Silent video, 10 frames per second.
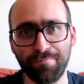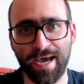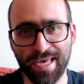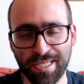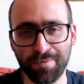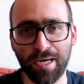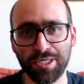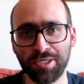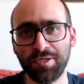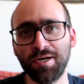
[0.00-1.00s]
in my
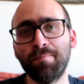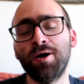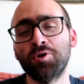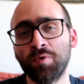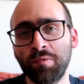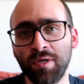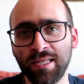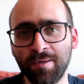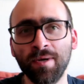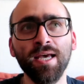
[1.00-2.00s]
estimation upon
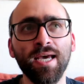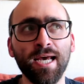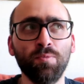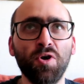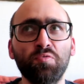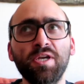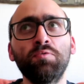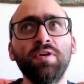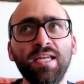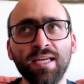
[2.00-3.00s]
rereading them, and where
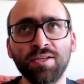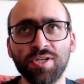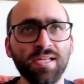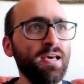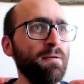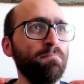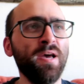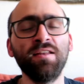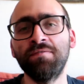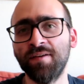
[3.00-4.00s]
rereading just
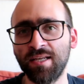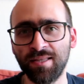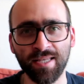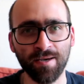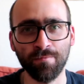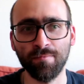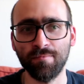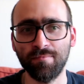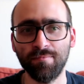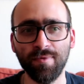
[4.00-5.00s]
benefited
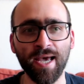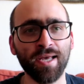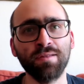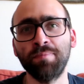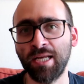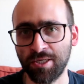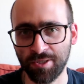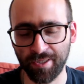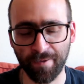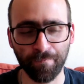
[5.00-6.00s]
them
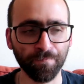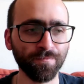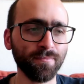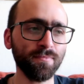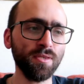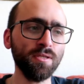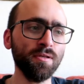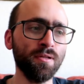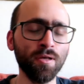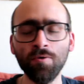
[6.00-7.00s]
exponentially.
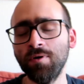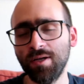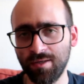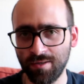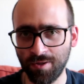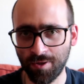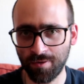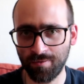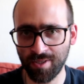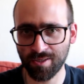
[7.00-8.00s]
So,
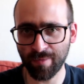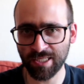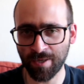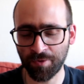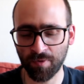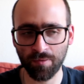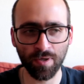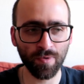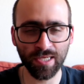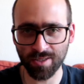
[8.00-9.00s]
these are my top three
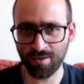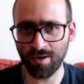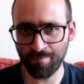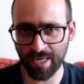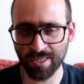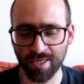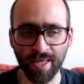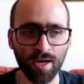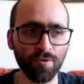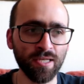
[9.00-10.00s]
rereads based on
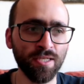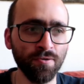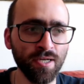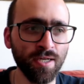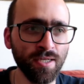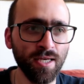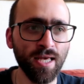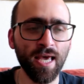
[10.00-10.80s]
that criterion,